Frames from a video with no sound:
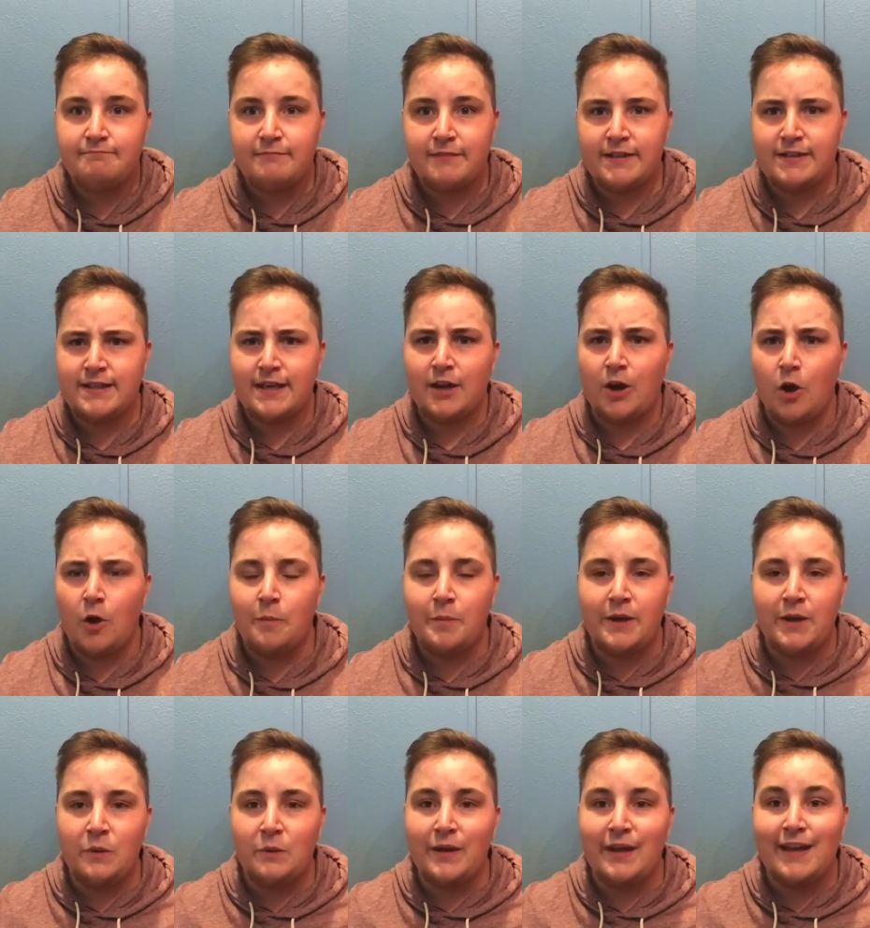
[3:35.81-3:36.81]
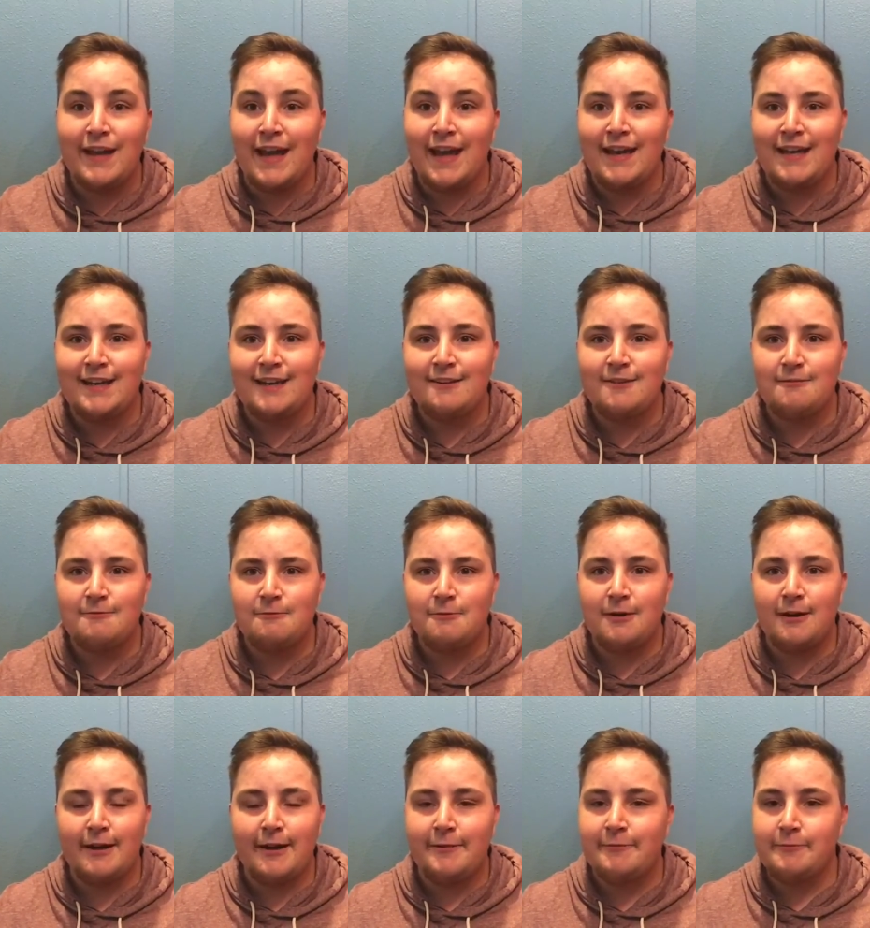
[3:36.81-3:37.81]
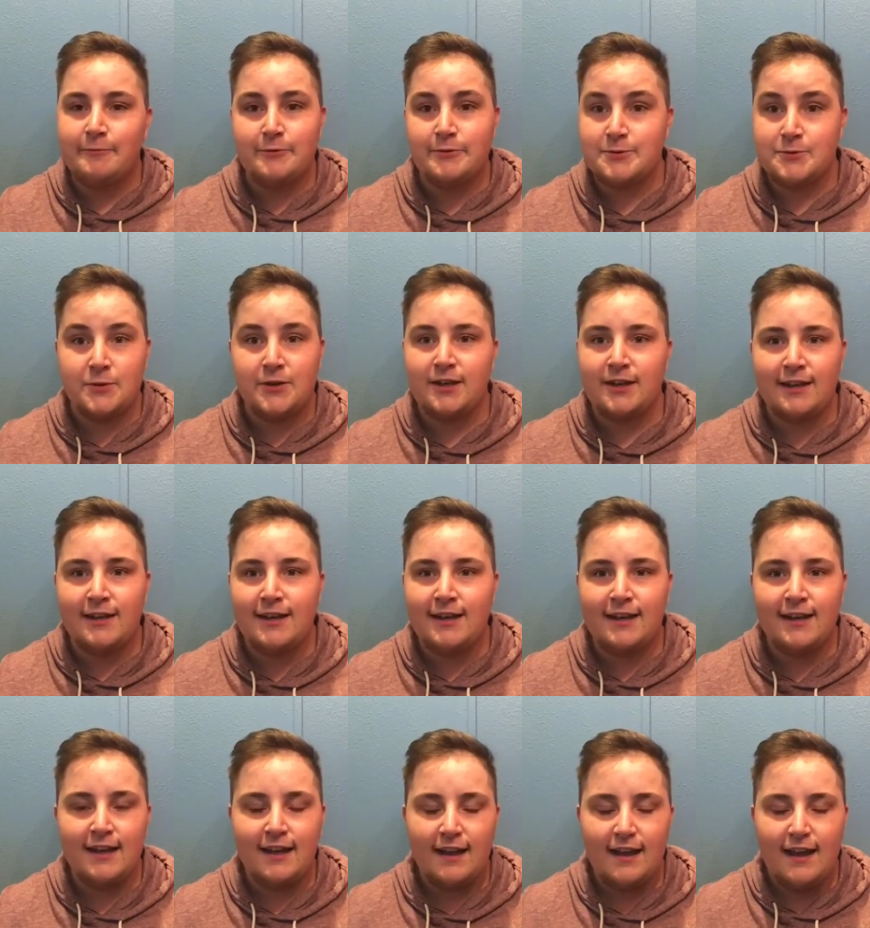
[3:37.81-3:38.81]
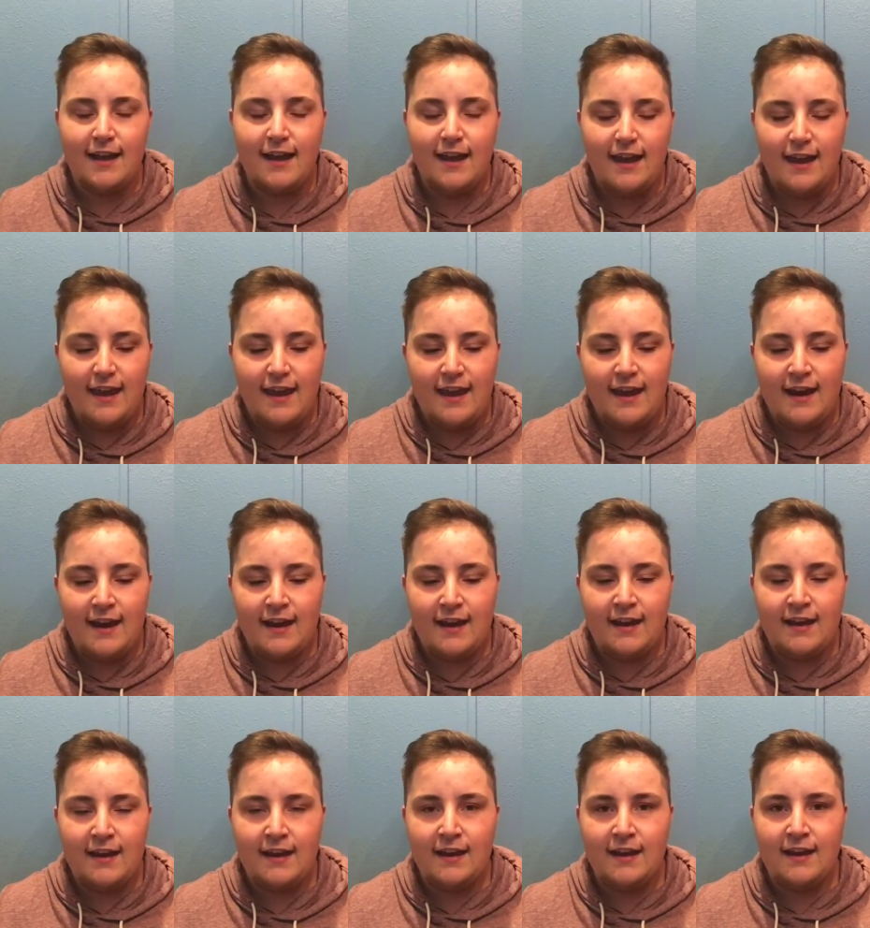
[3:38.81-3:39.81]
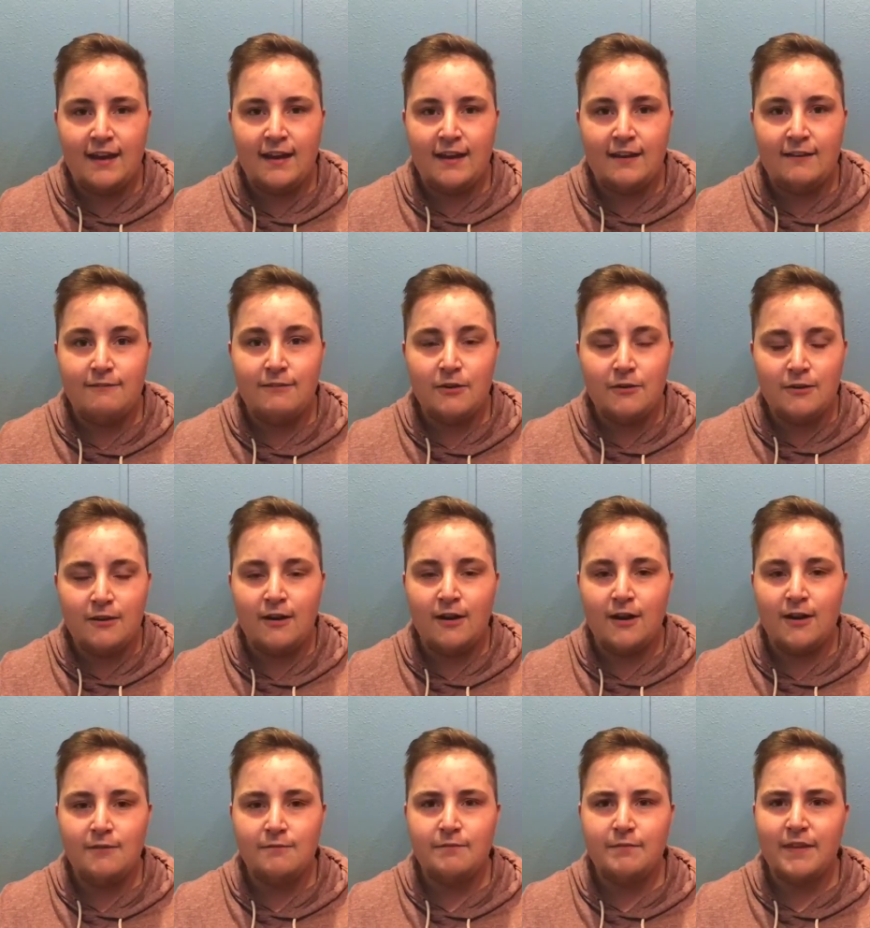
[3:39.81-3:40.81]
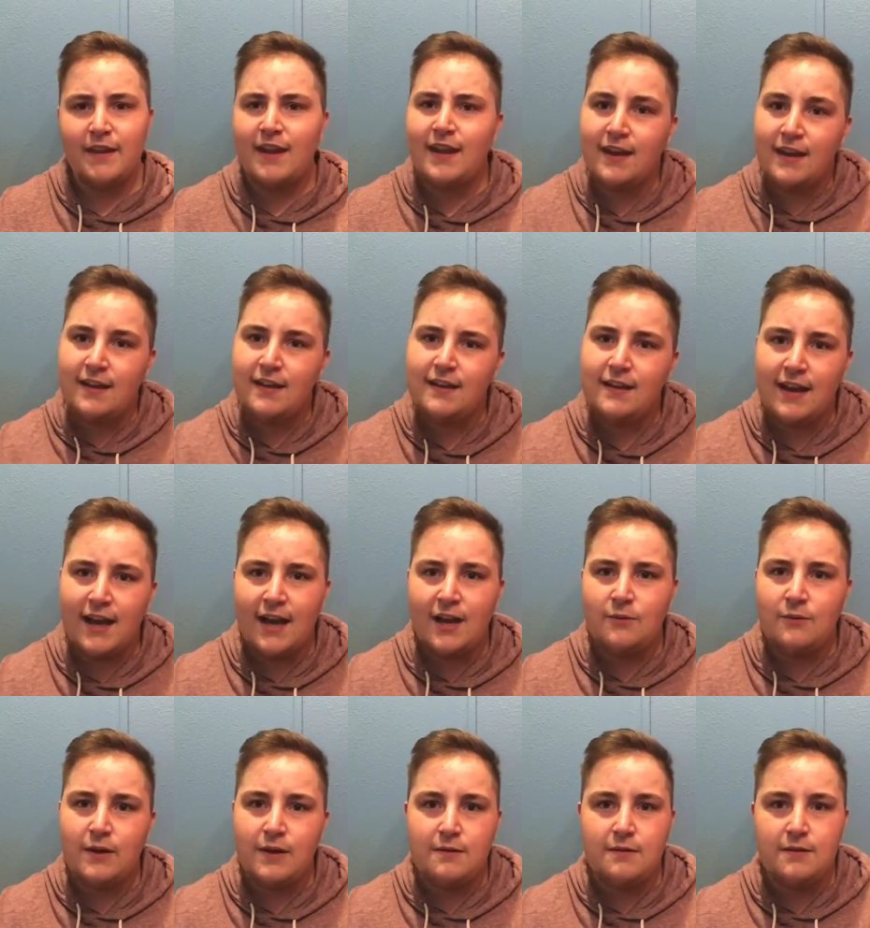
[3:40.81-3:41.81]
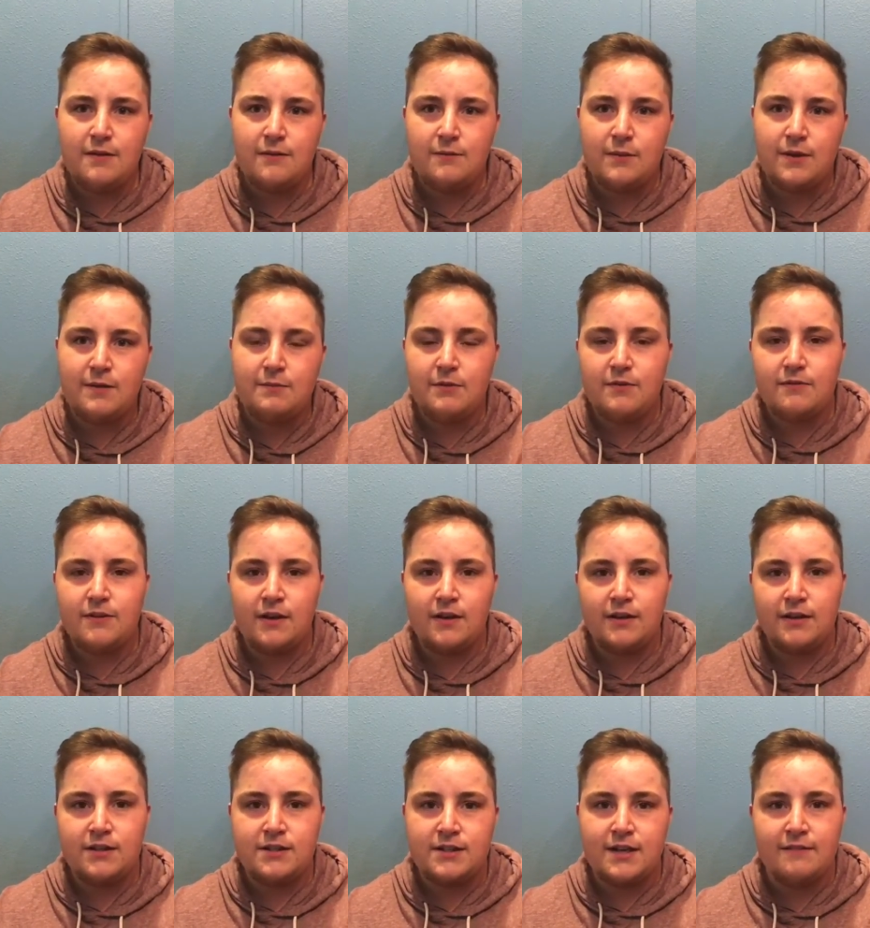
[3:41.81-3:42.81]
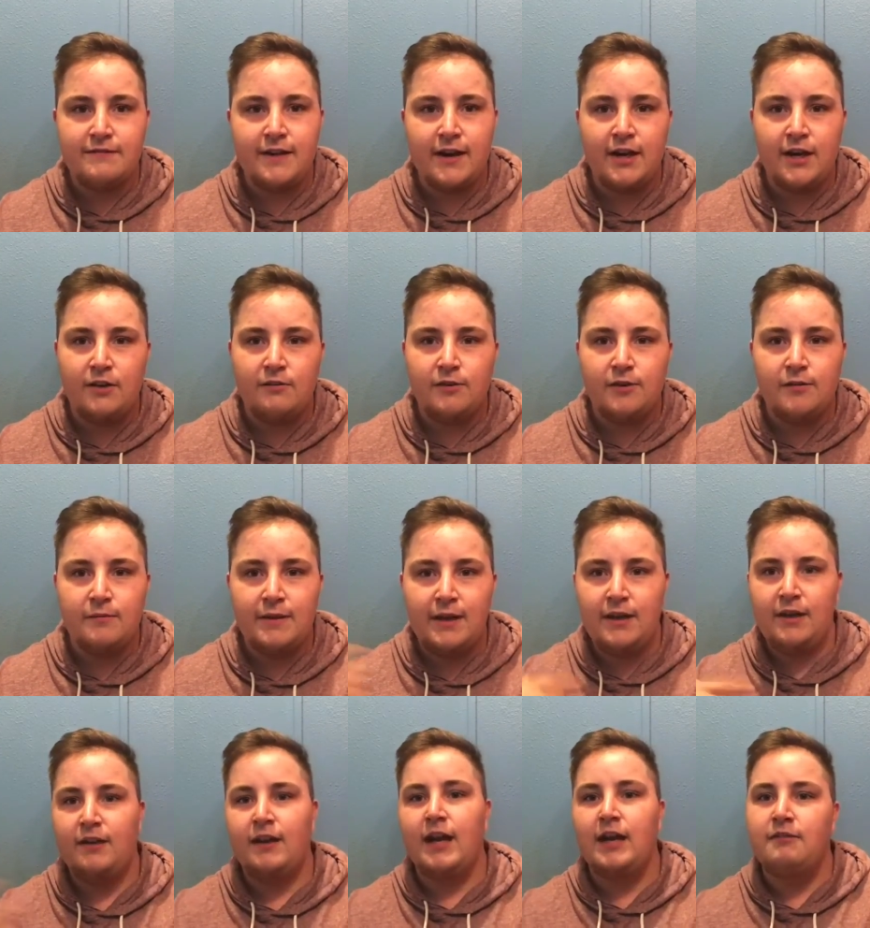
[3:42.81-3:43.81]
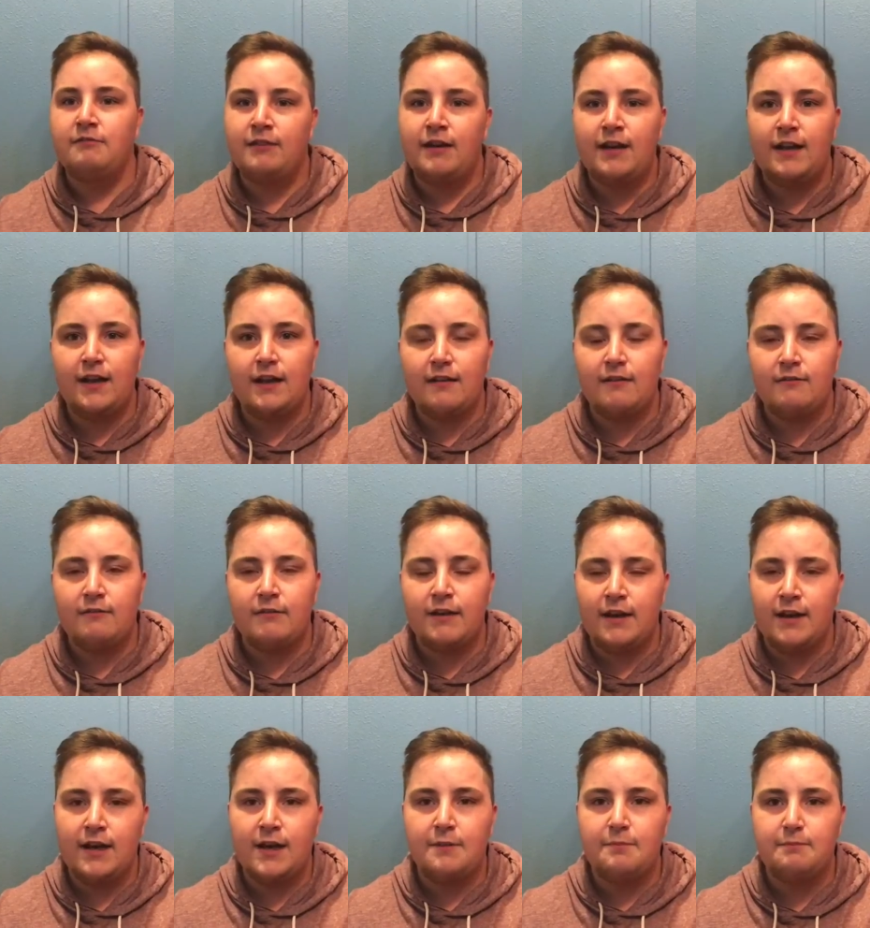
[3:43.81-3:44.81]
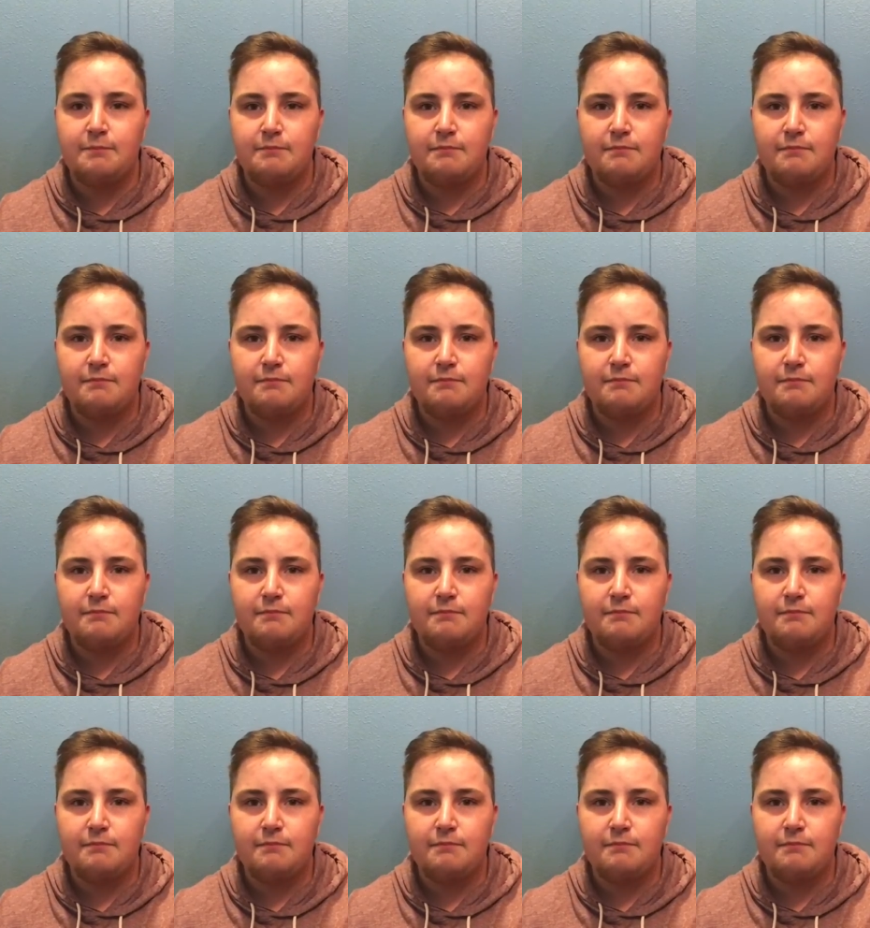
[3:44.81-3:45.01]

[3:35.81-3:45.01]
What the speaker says: It's like opening weekend where I was working, and I get a phone call. Hey, yeah, we moved all your stuff out of your room, and you're getting written up.